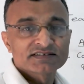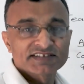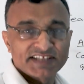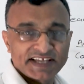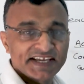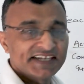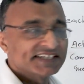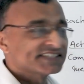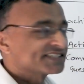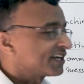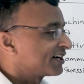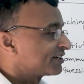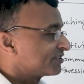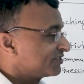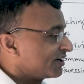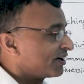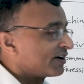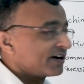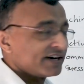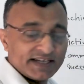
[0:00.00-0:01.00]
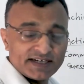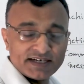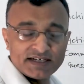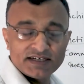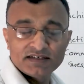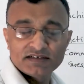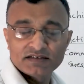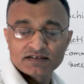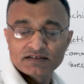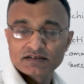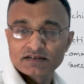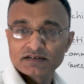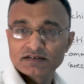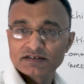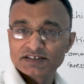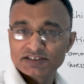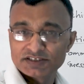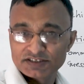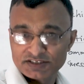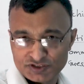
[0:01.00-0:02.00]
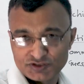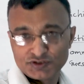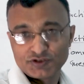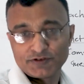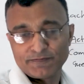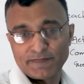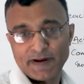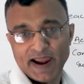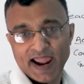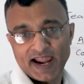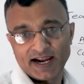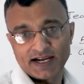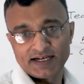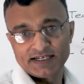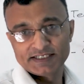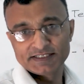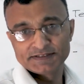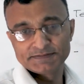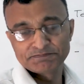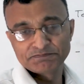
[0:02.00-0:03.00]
things are there in the bag.